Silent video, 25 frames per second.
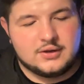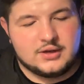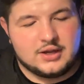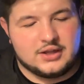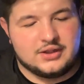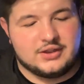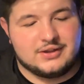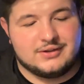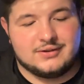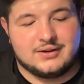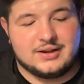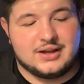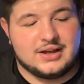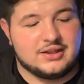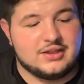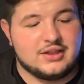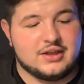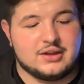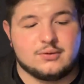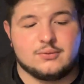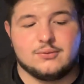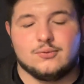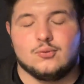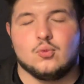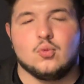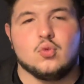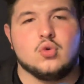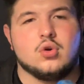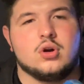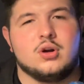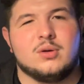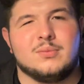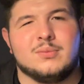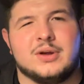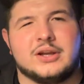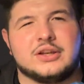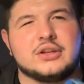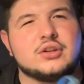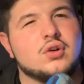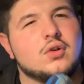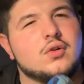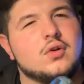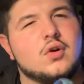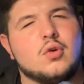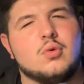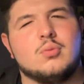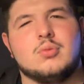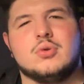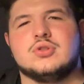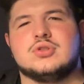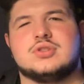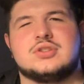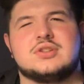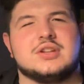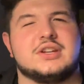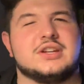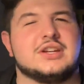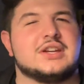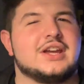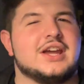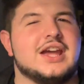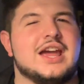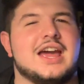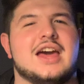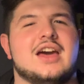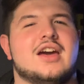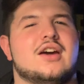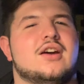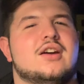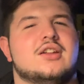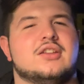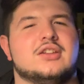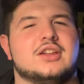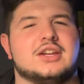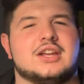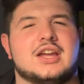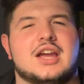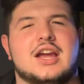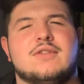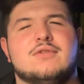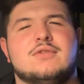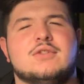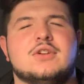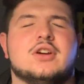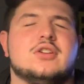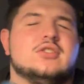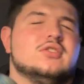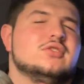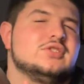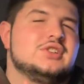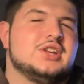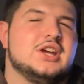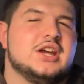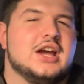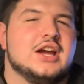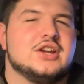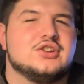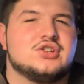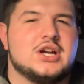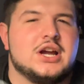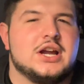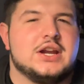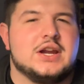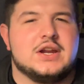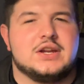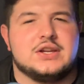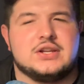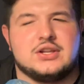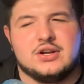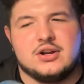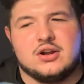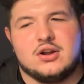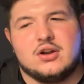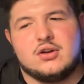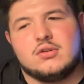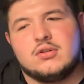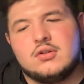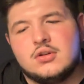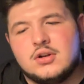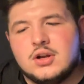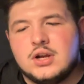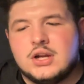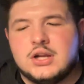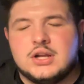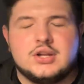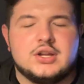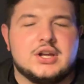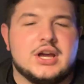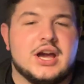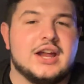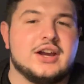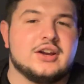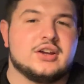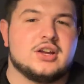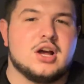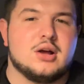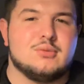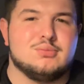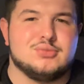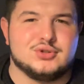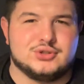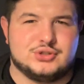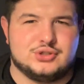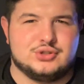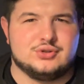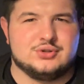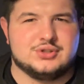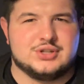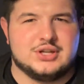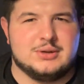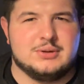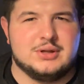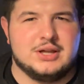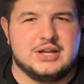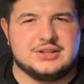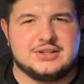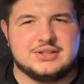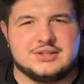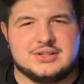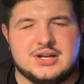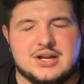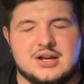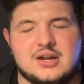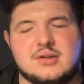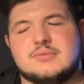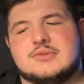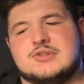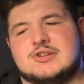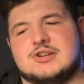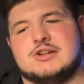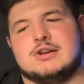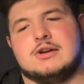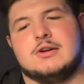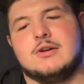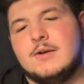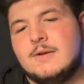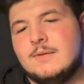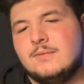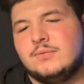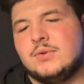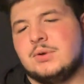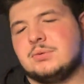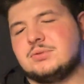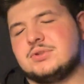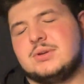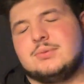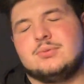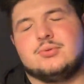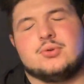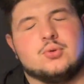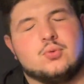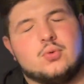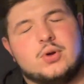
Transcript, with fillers: And then I like warm like almost like at like every other day. I try to, you know, had a couple shoes at, at, the time, so I was able to